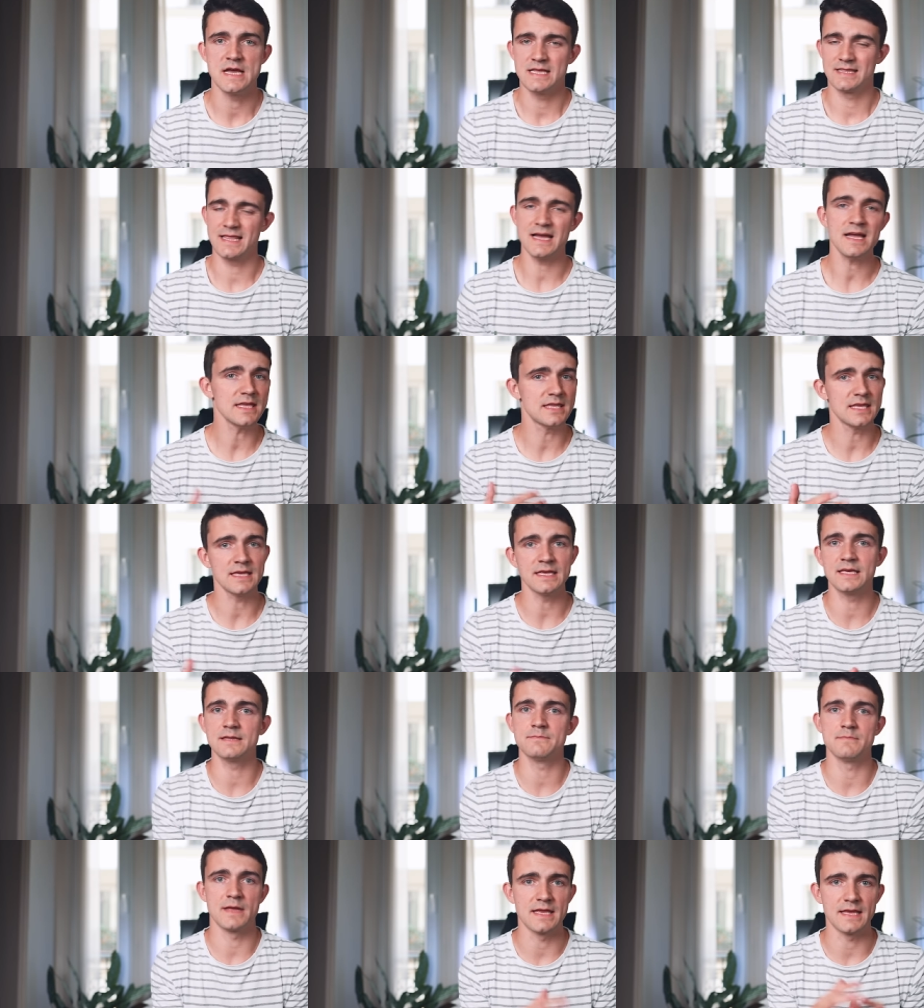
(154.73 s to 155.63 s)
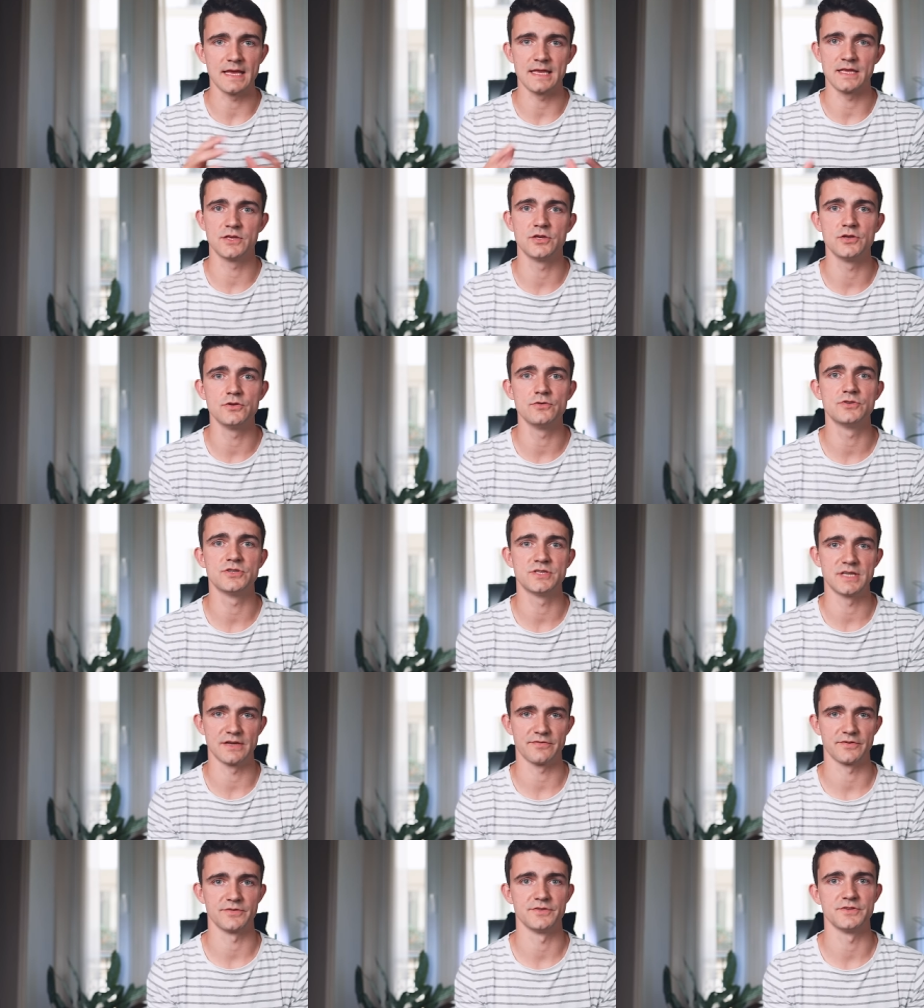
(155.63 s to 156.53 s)
that I think can make a huge
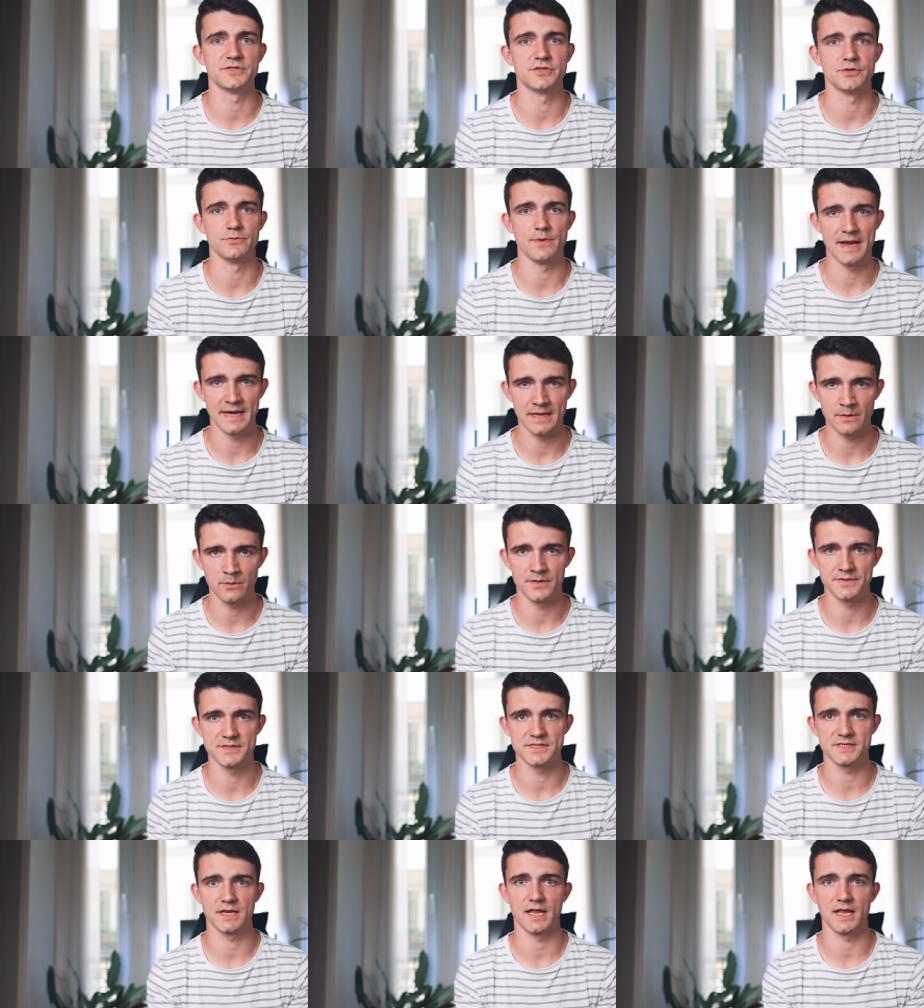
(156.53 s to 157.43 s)
difference to anyone's